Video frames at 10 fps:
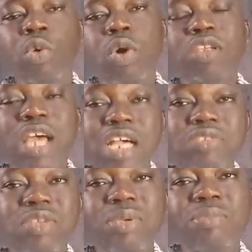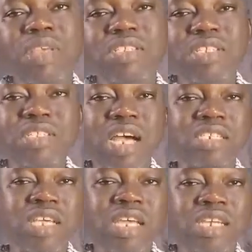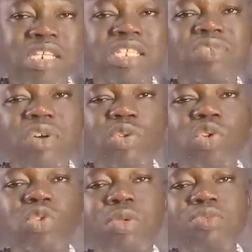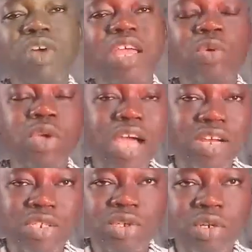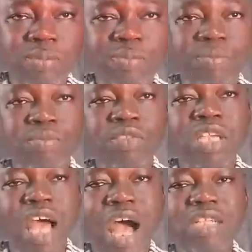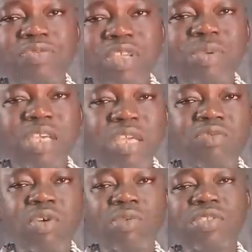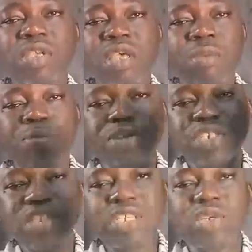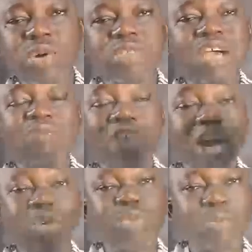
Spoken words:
What house flipping means is that this is for those who prefer a quicker return. House flipping involves purchasing undervalued